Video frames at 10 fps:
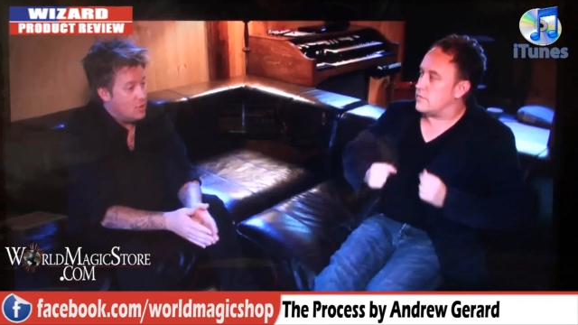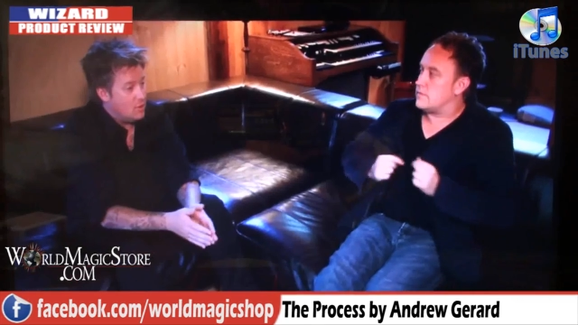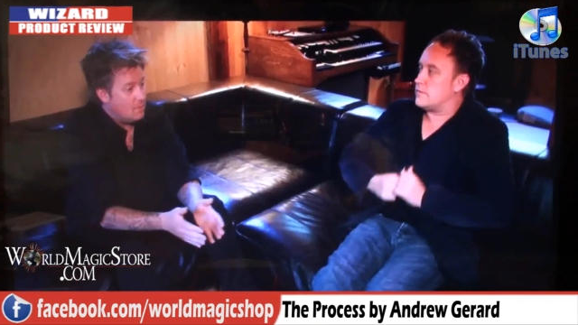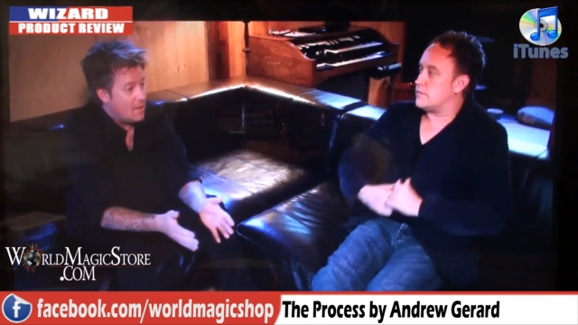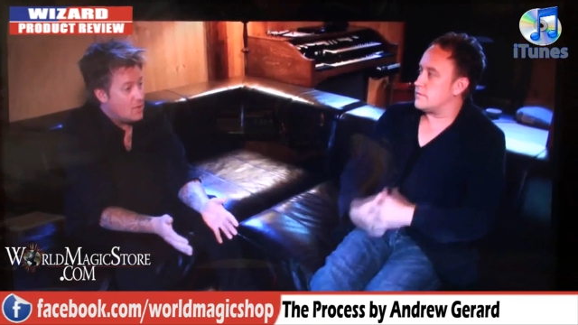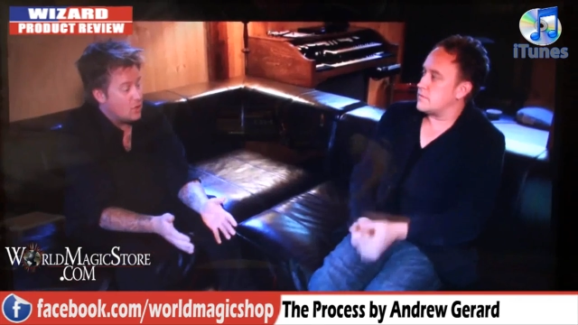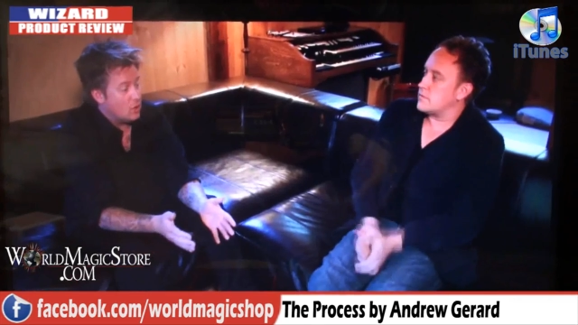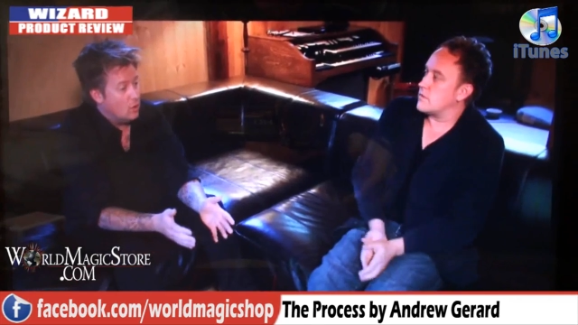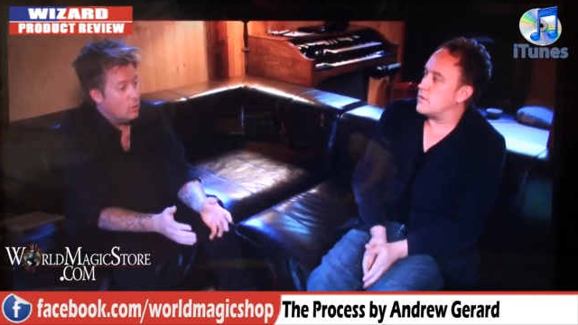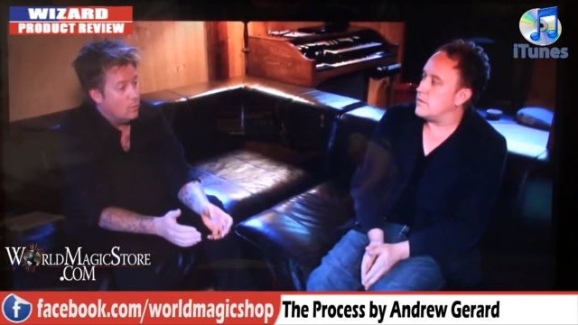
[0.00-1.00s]
Speaker 1: And,
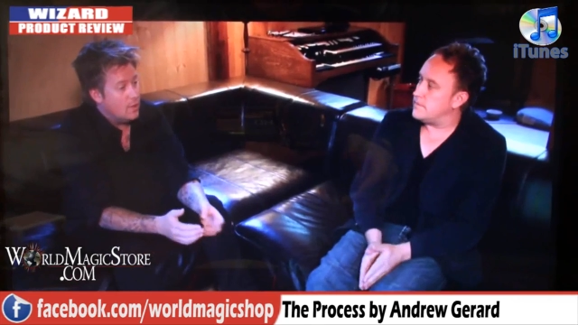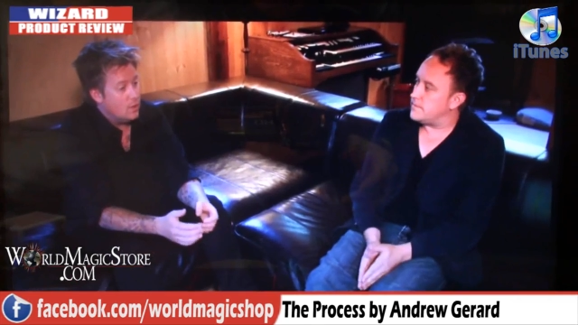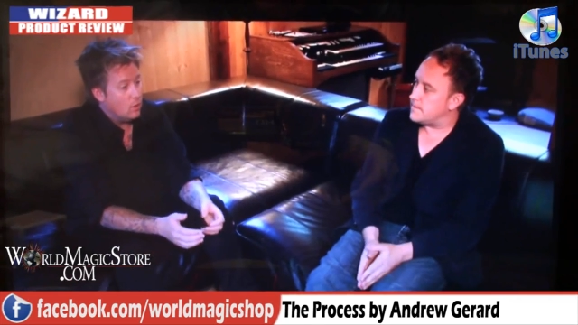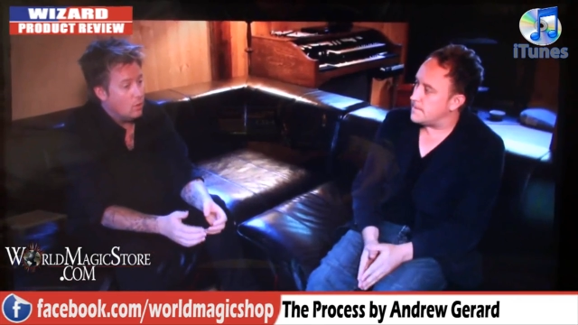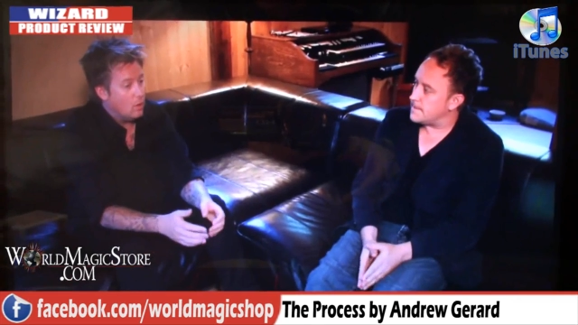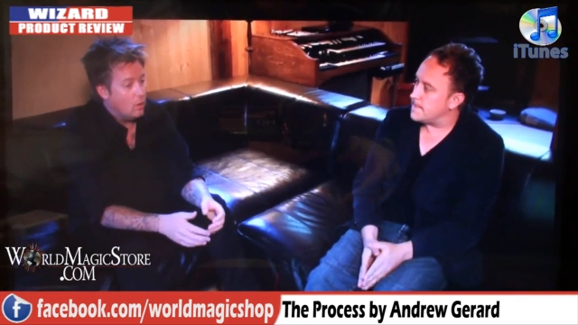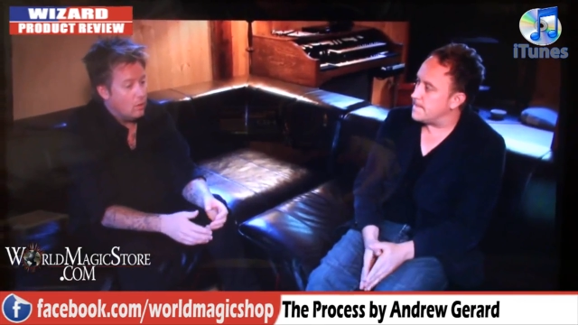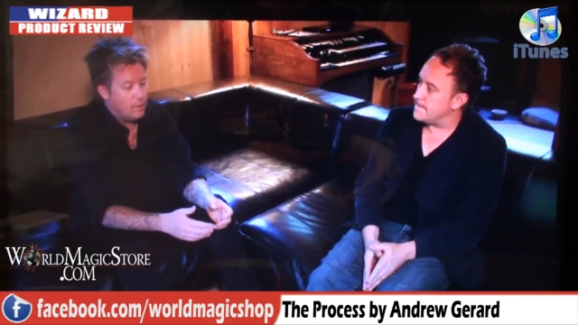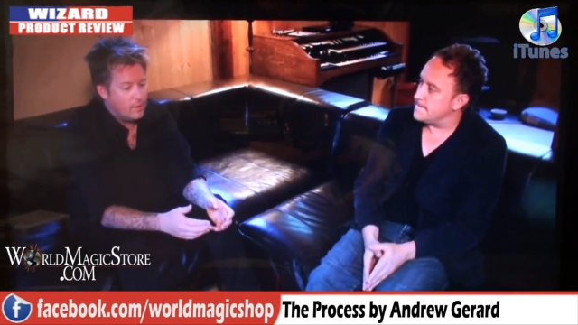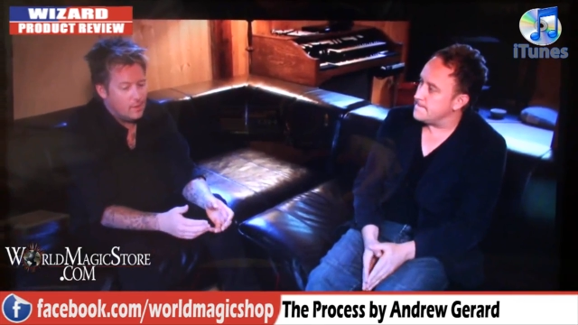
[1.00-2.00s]
and basically, it's a
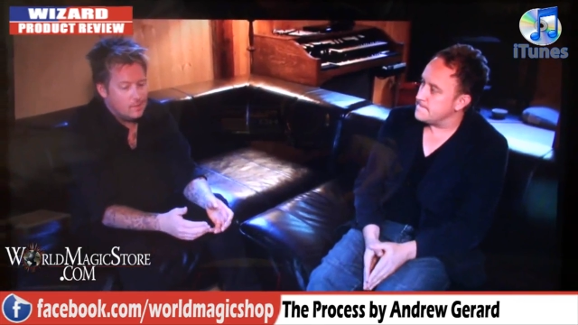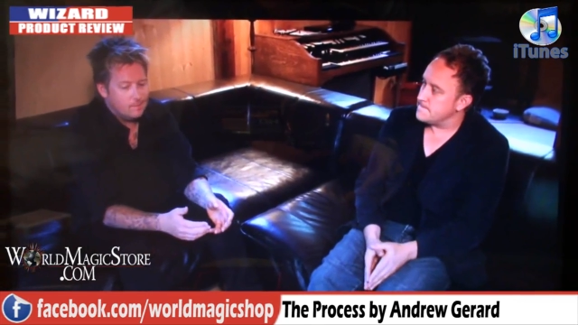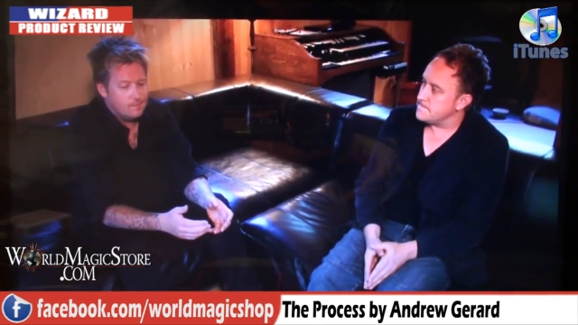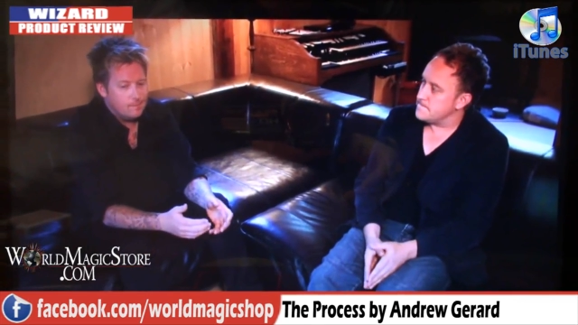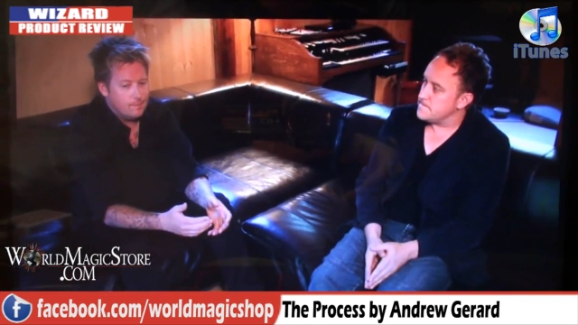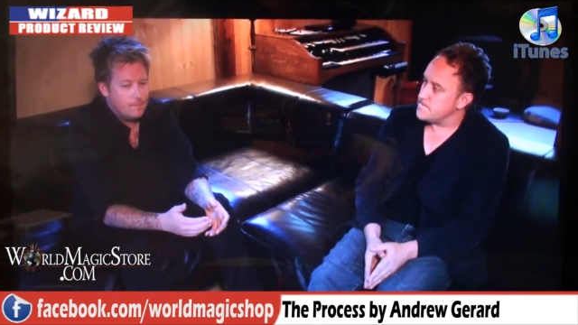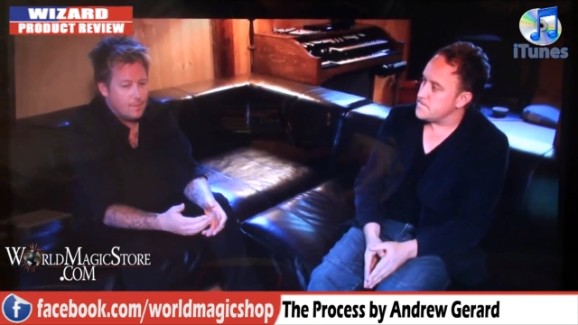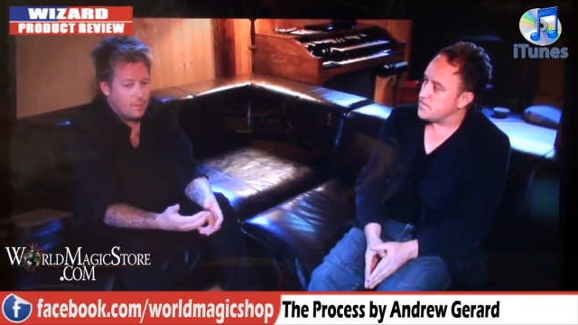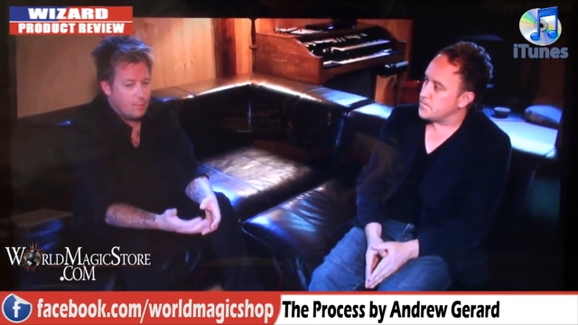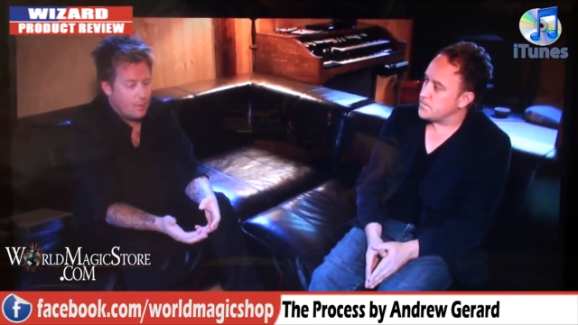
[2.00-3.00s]
way
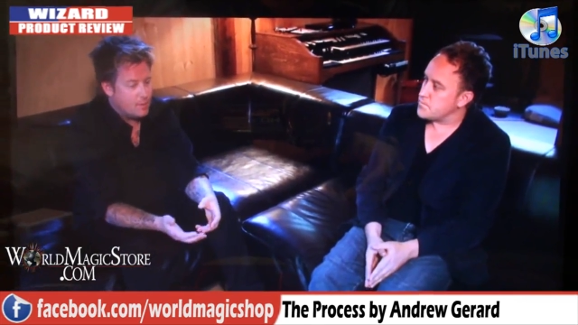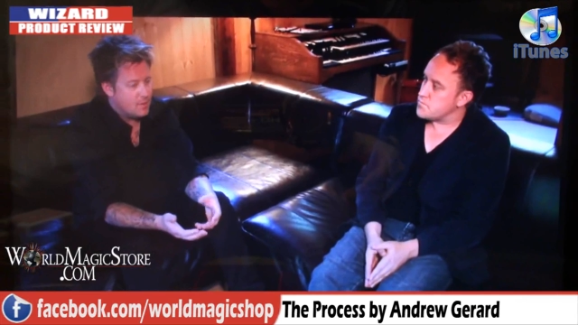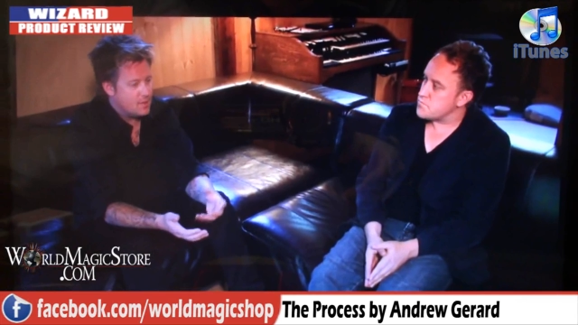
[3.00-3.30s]
of